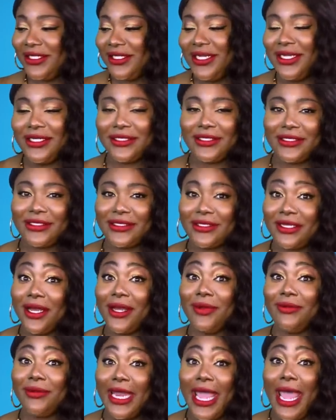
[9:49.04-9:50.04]
Jesus,
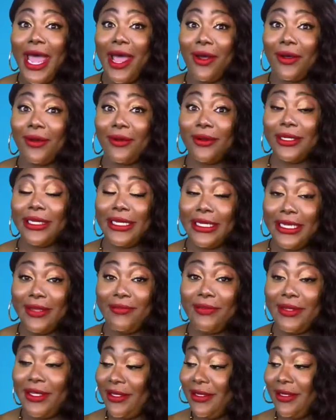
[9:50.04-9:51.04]
come now.
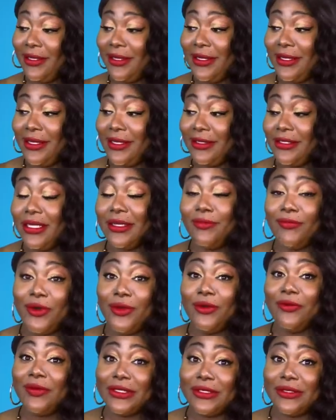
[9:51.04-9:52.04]
Hear me? You're
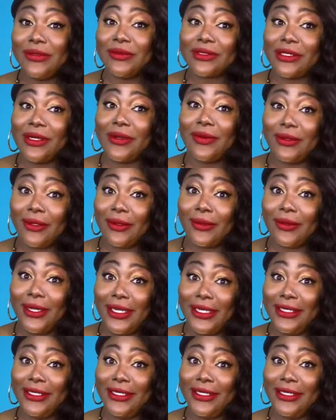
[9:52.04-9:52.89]
moving too slow, Lord.